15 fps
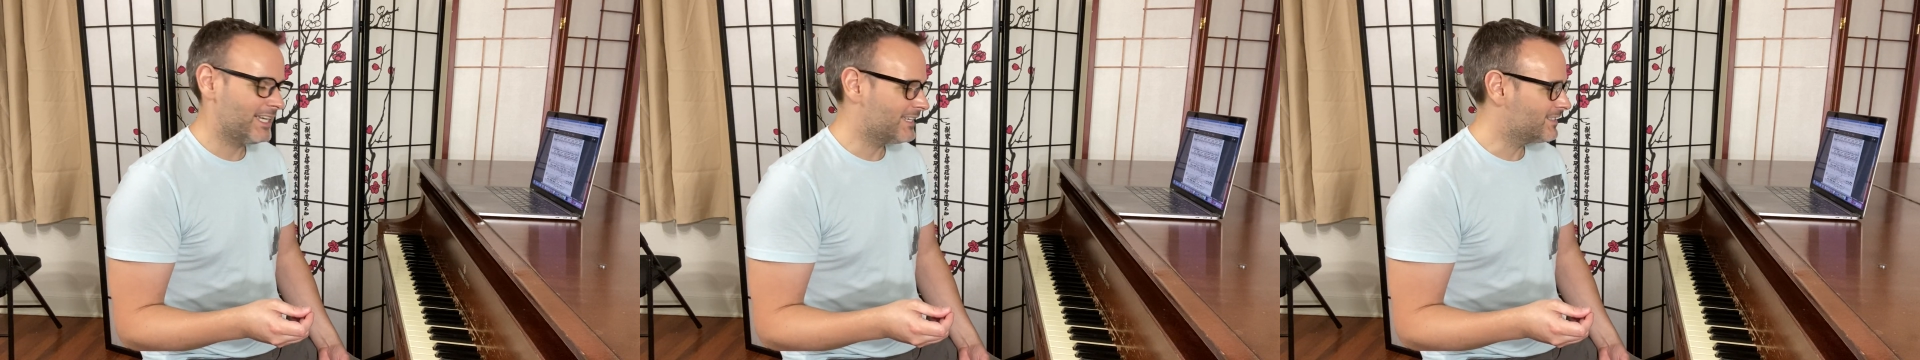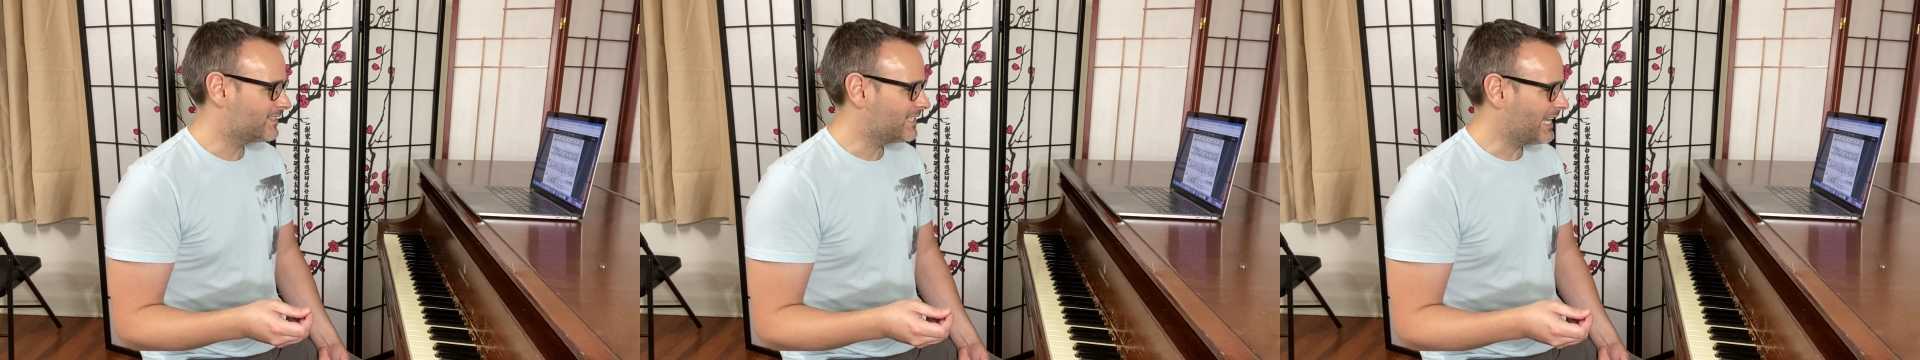
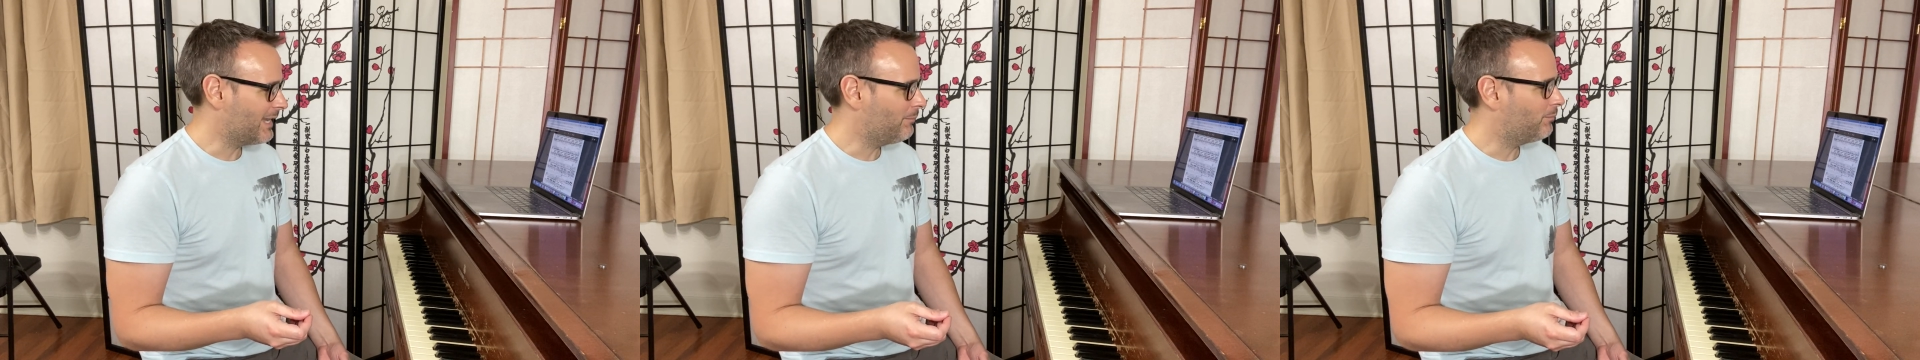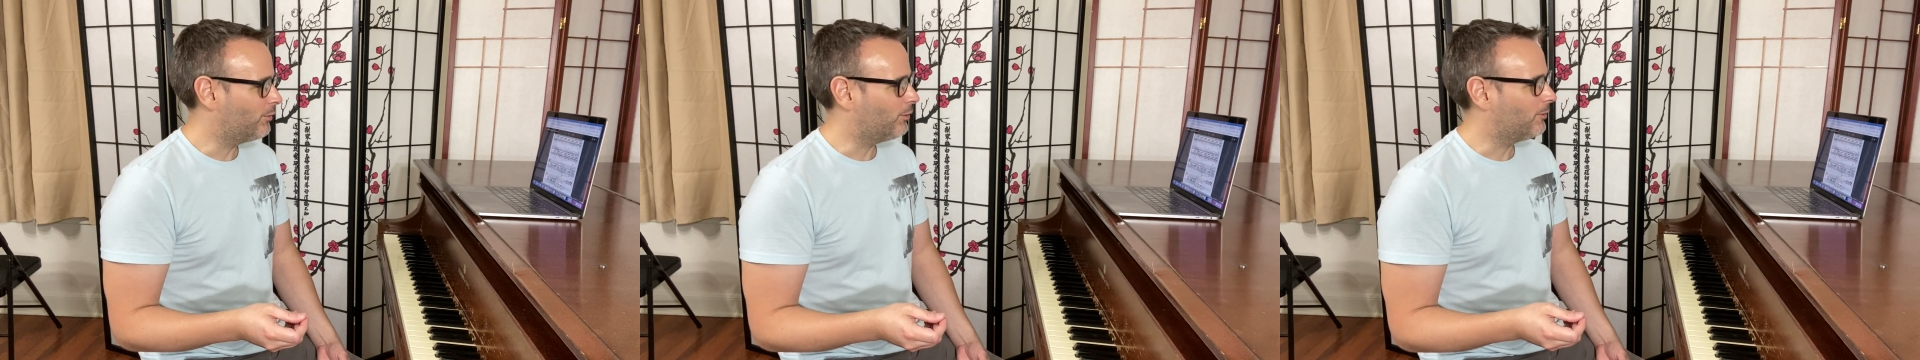
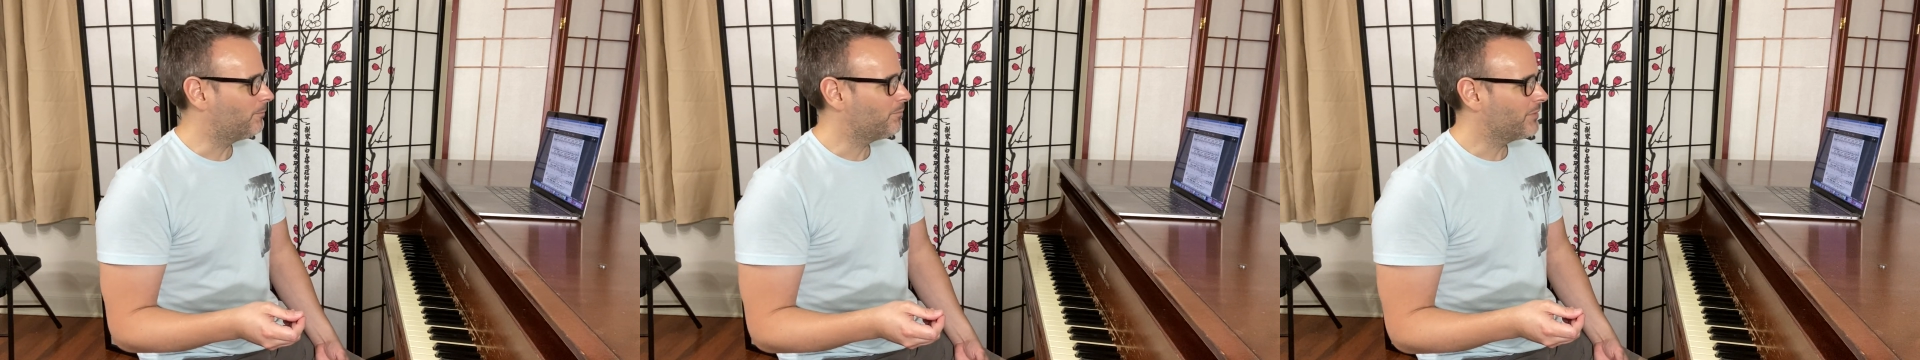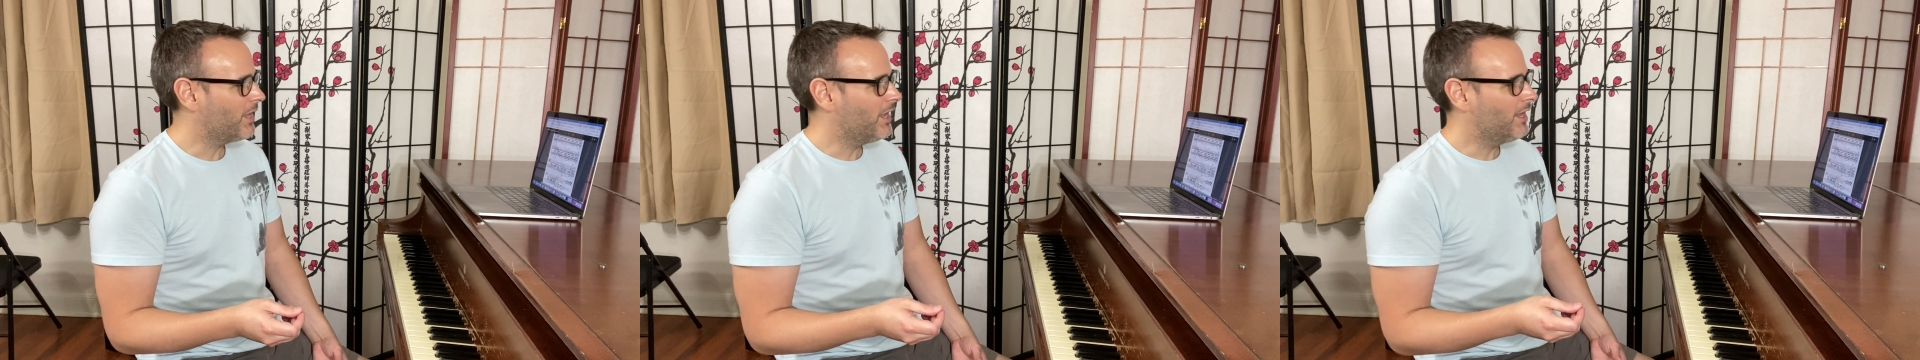
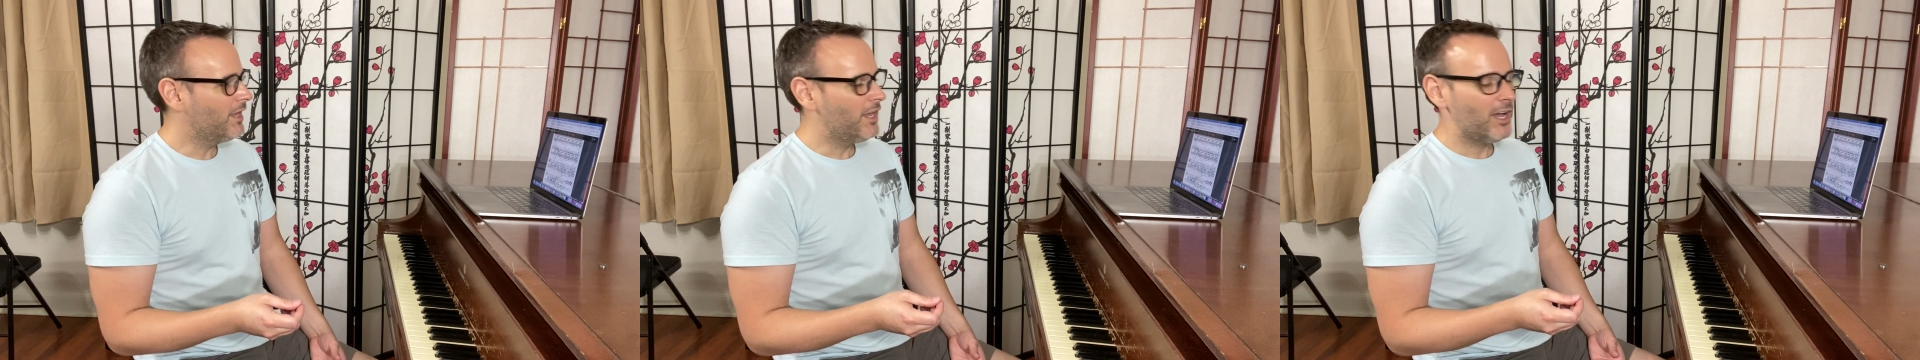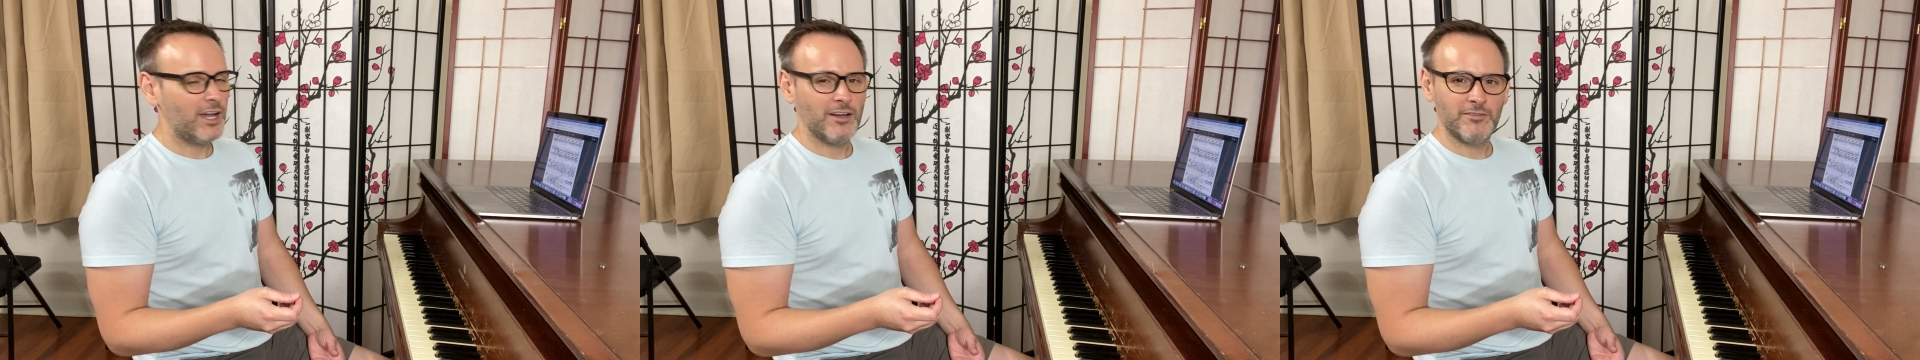example
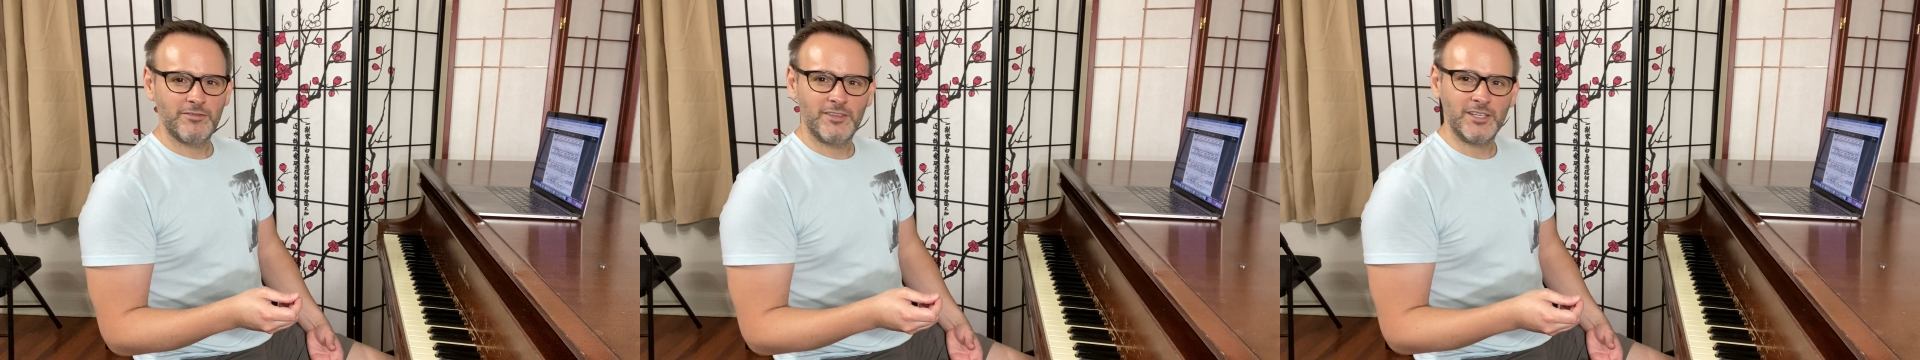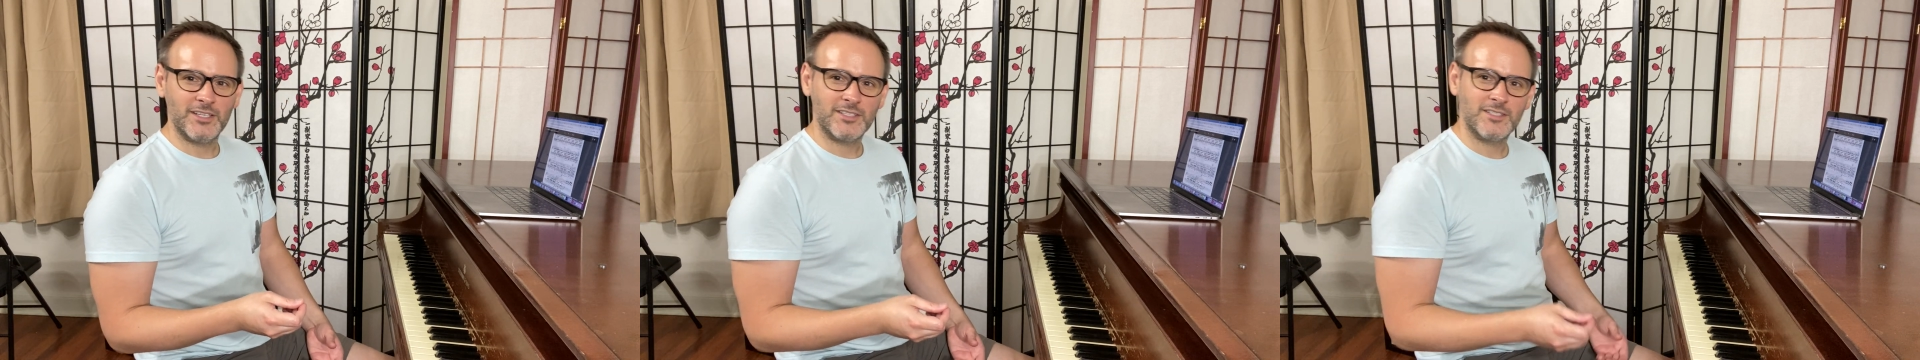
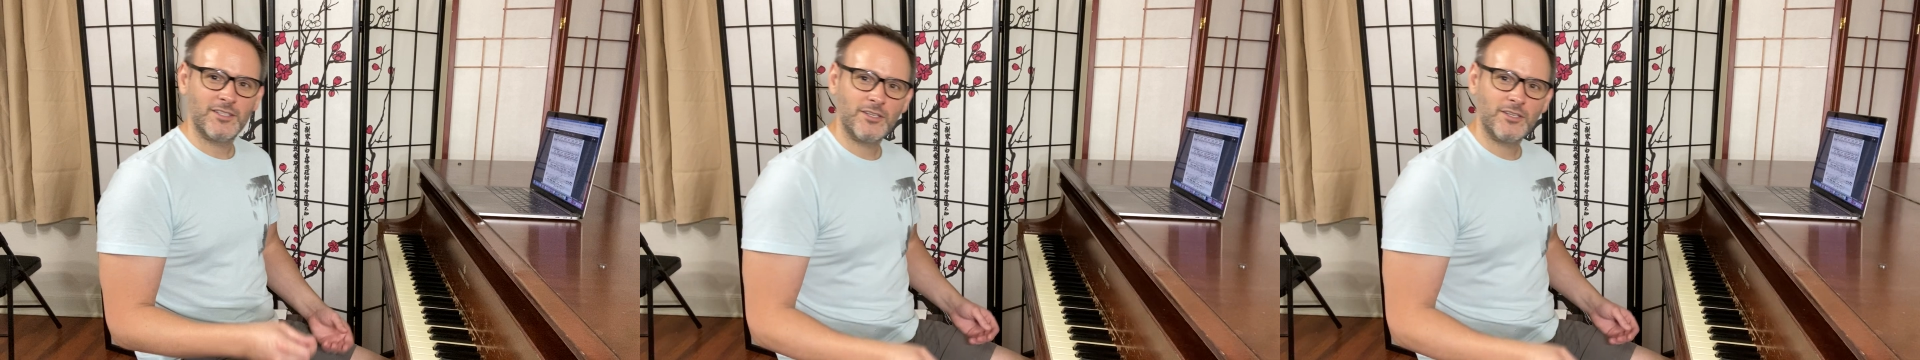of this.